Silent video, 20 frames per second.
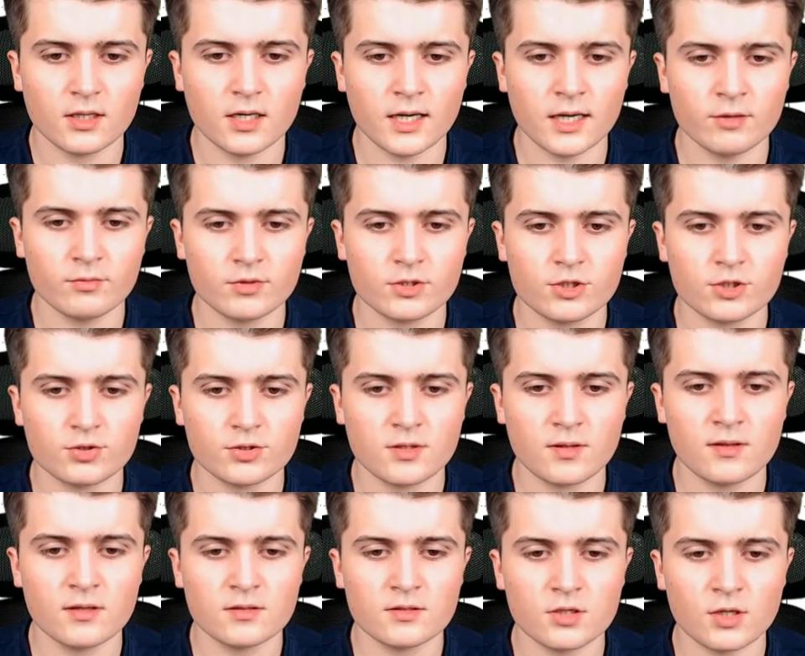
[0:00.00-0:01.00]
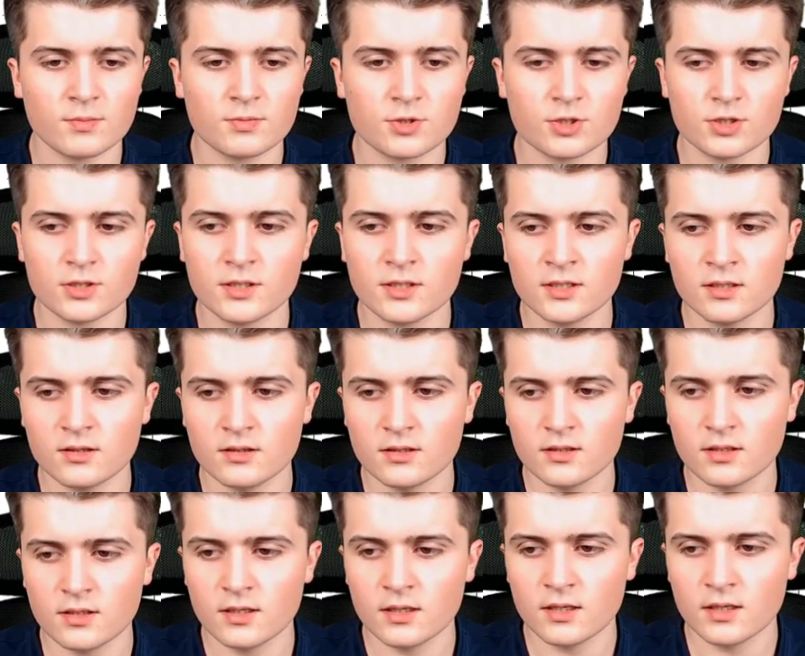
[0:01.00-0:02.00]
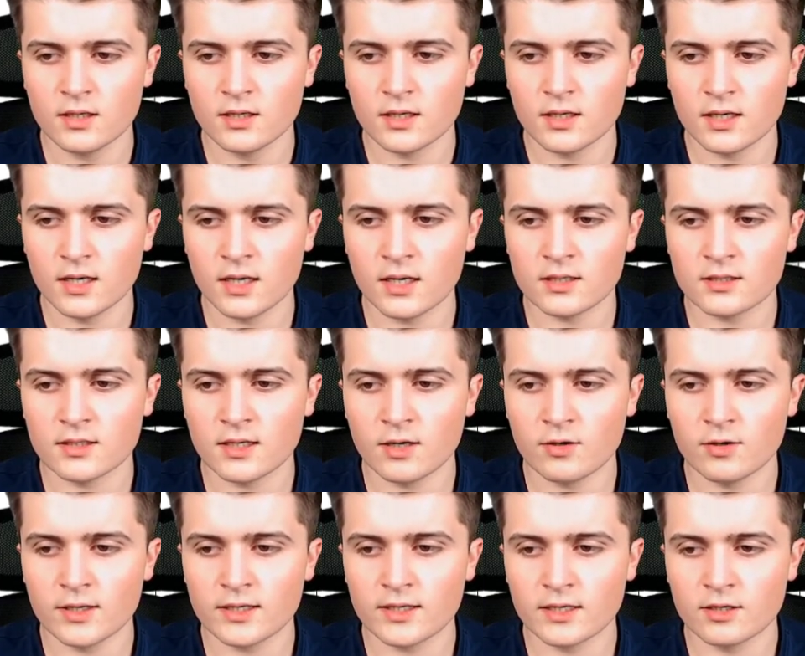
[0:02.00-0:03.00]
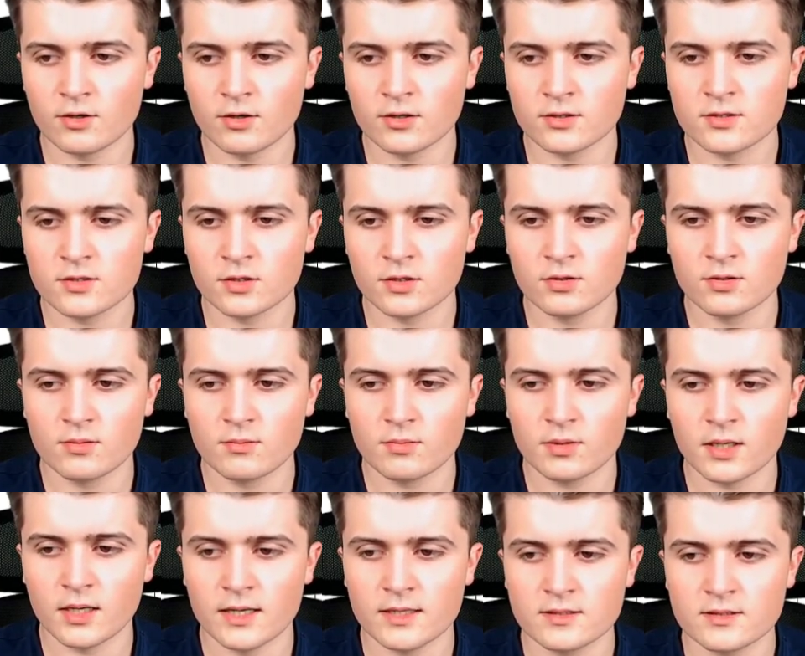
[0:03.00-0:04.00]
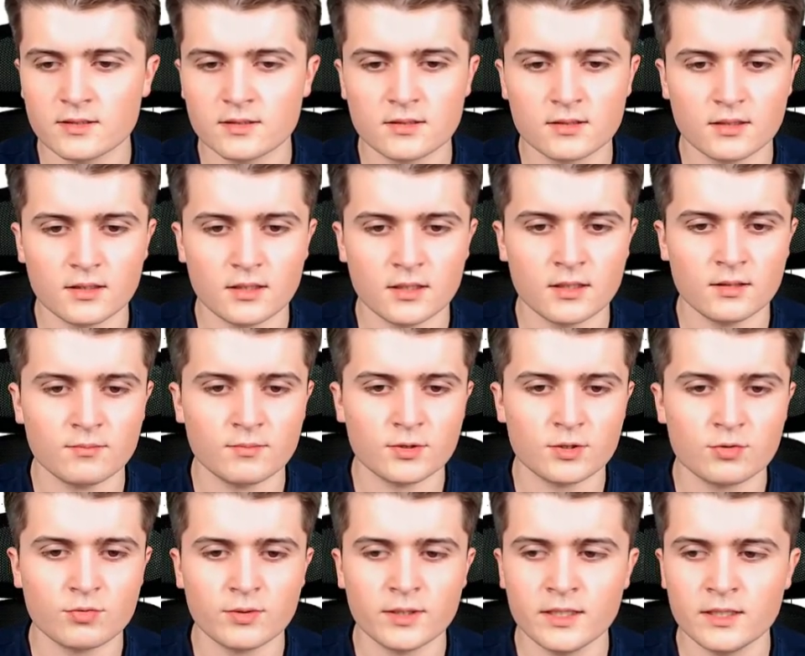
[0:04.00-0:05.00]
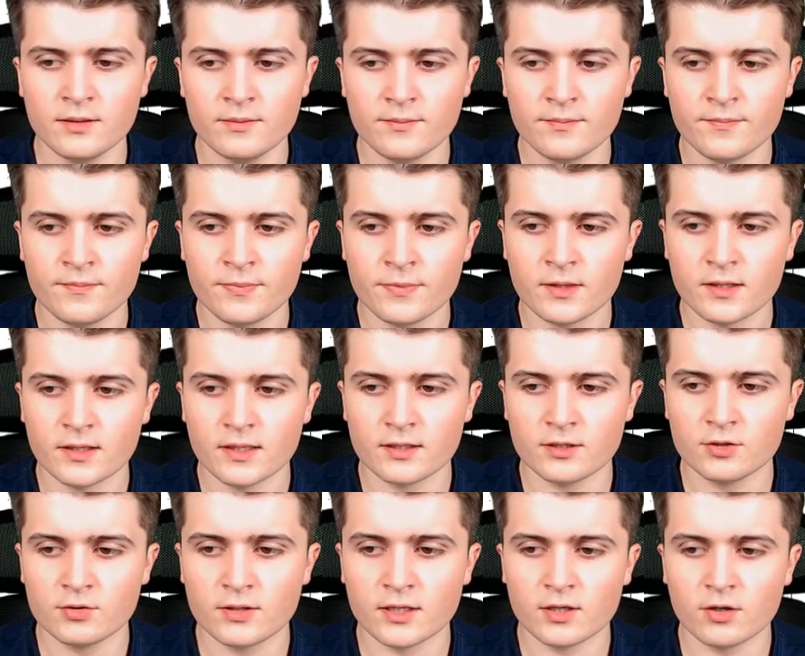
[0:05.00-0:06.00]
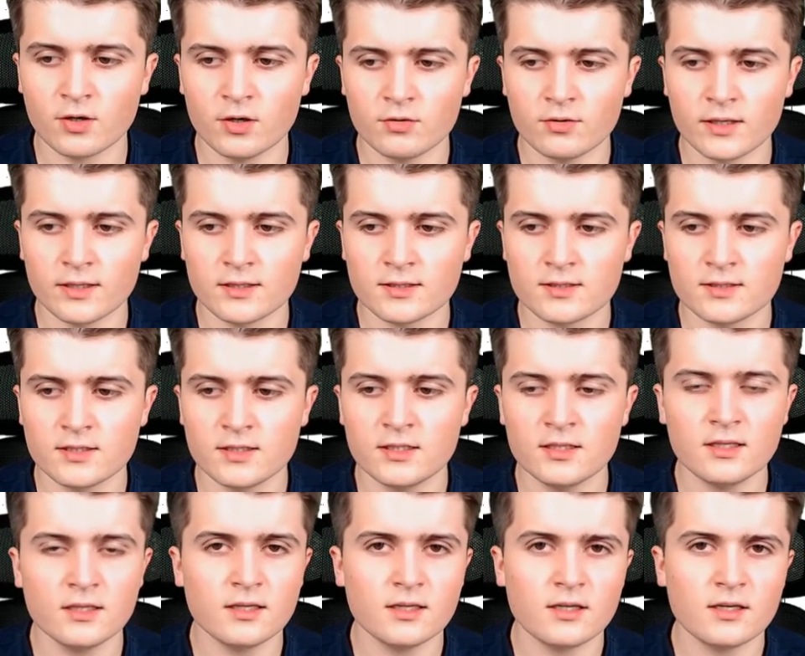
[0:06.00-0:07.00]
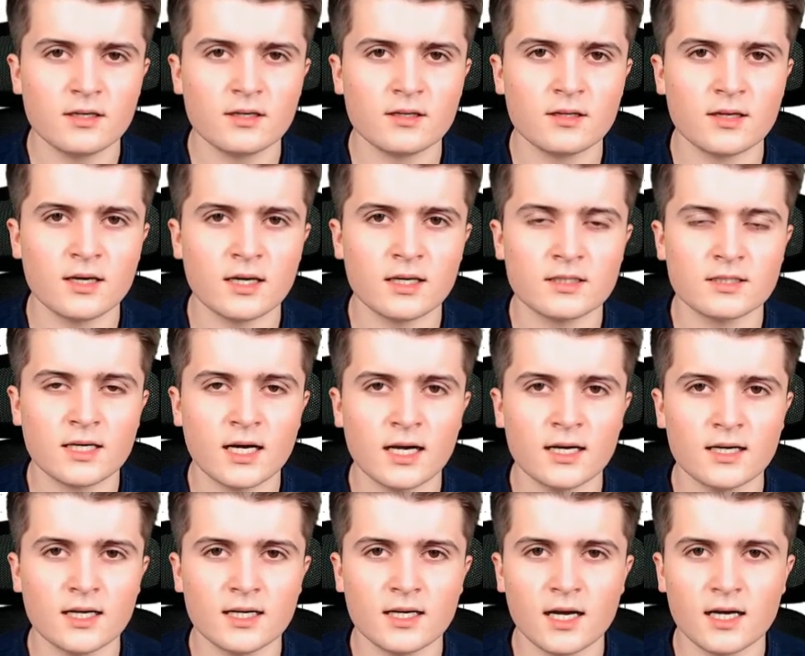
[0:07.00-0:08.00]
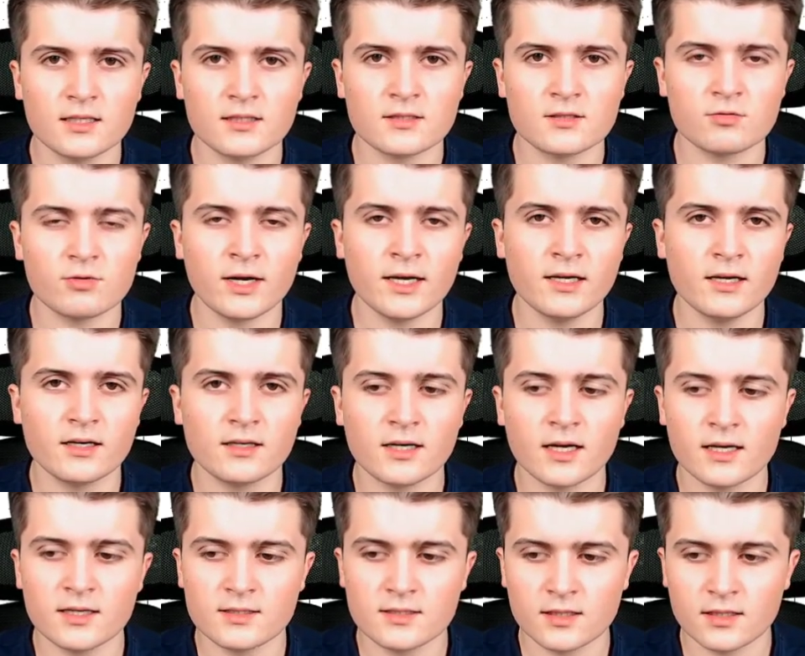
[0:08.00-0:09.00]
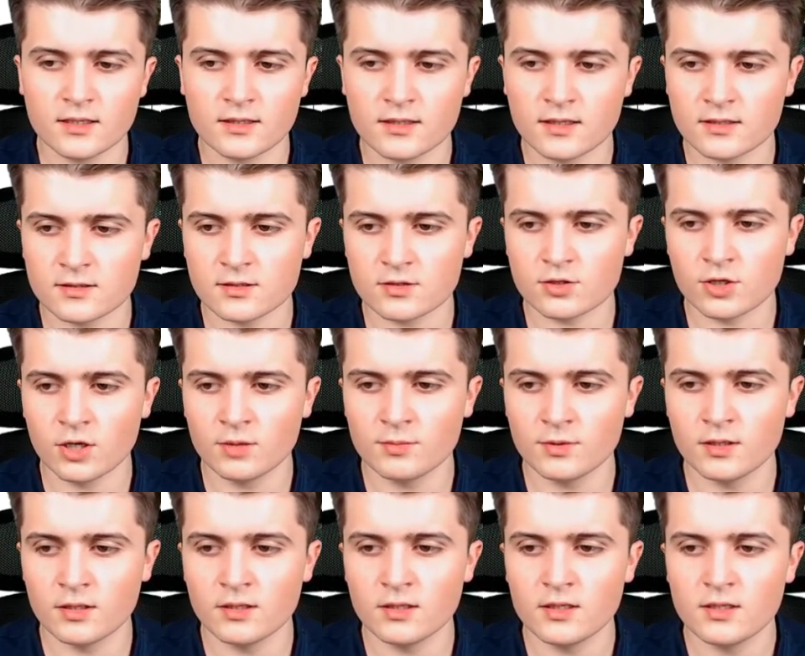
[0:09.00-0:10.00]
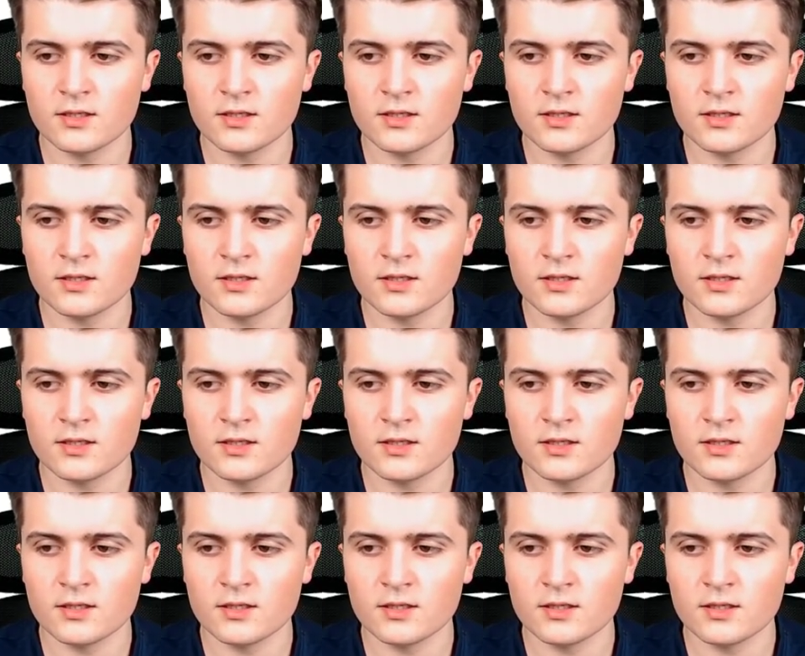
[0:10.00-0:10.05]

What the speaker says: I will choose this option here, and now I can also place it in between, and you can already see that hagercad is recognizing it as a terminal,